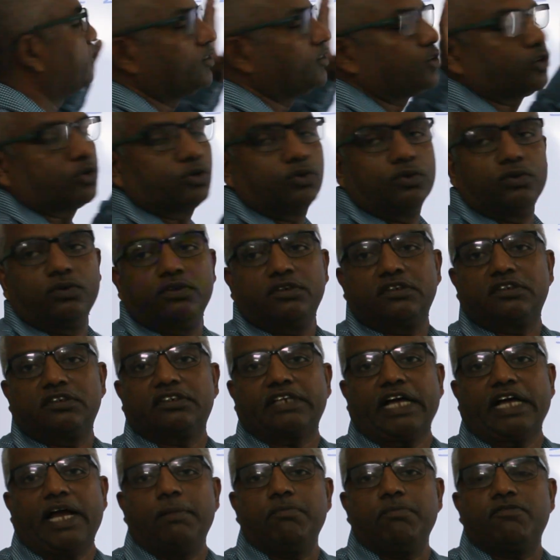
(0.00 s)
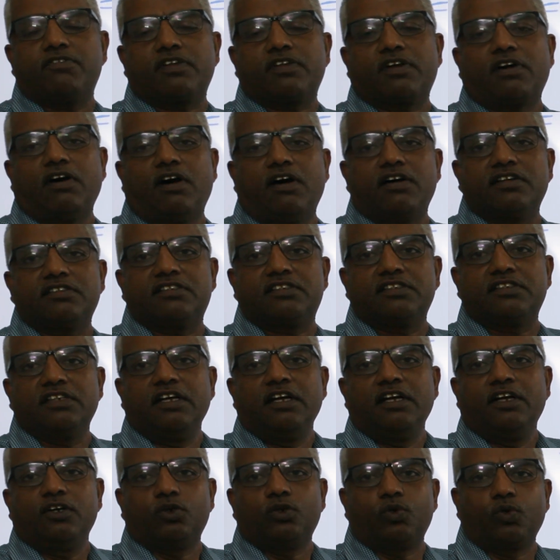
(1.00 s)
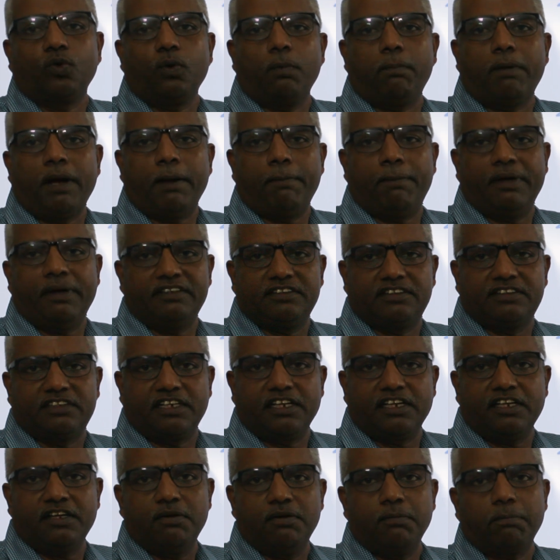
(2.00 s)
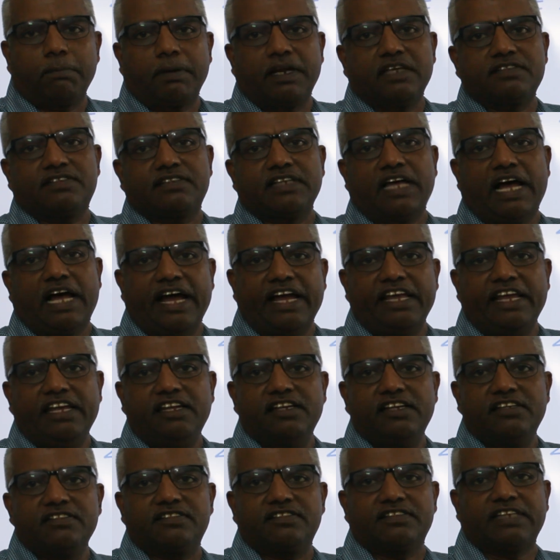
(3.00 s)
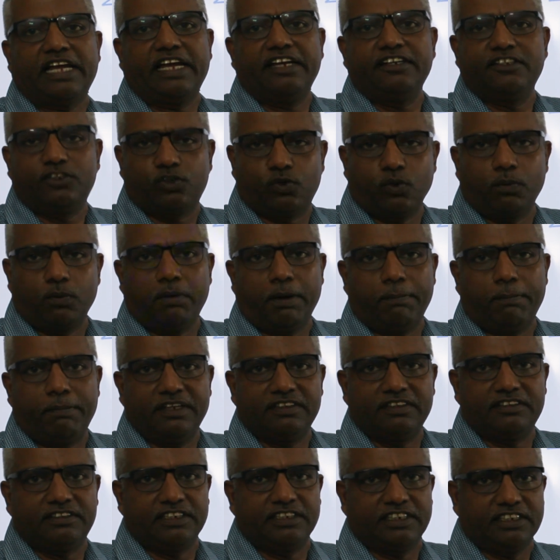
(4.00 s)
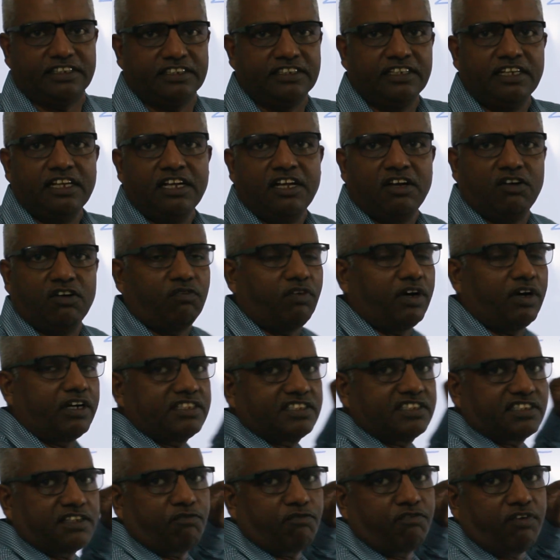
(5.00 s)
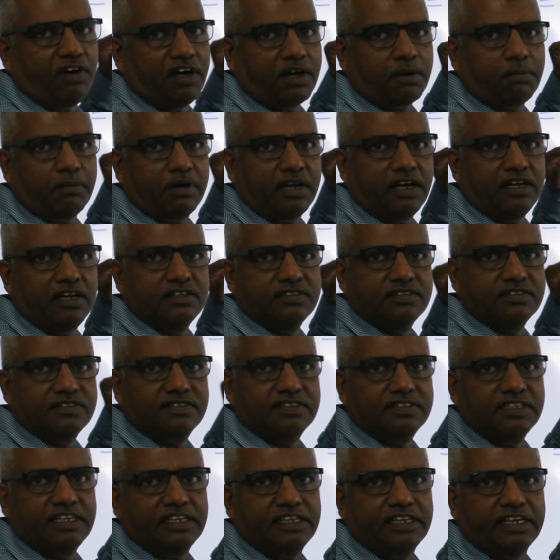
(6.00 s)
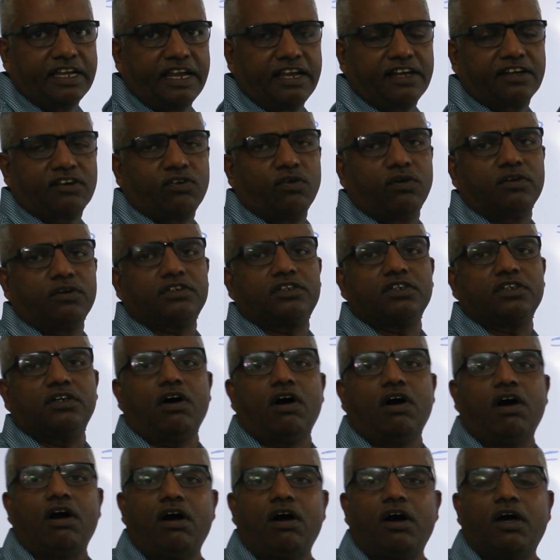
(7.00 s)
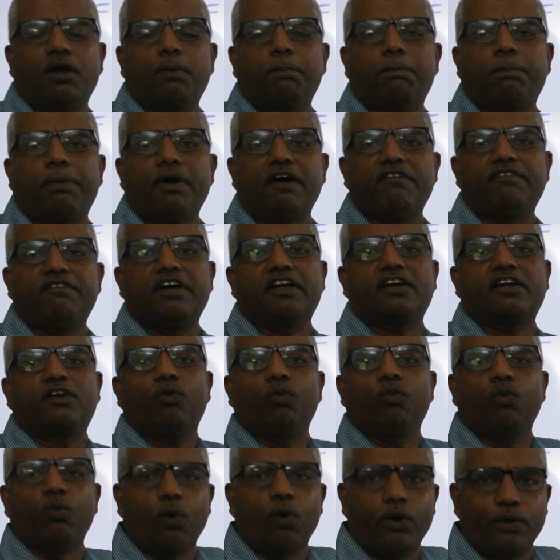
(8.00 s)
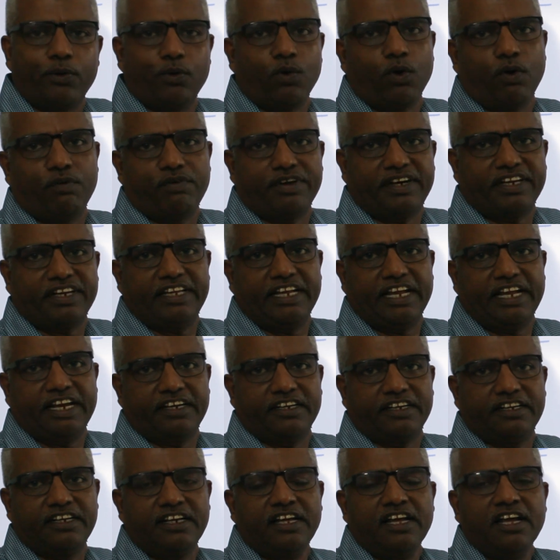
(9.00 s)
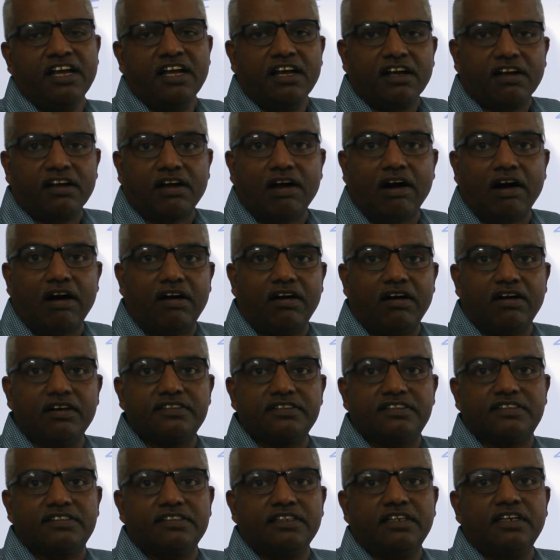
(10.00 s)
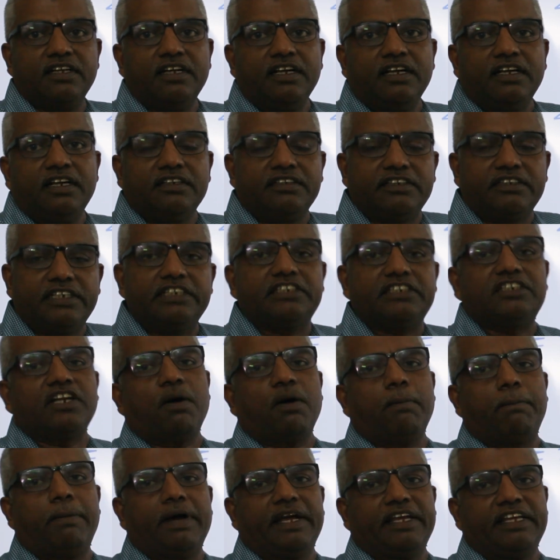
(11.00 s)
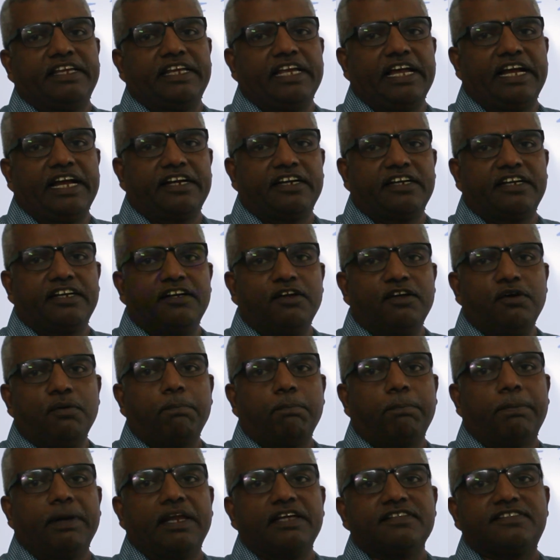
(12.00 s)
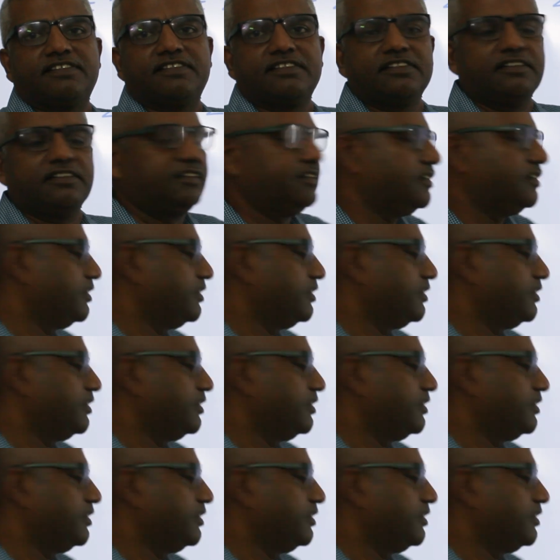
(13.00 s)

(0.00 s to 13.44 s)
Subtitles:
to 2 times cos 2 by 3 plus I sin 2 by 3. What is the formula? Zk equal to r power 1 over n cos theta by n plus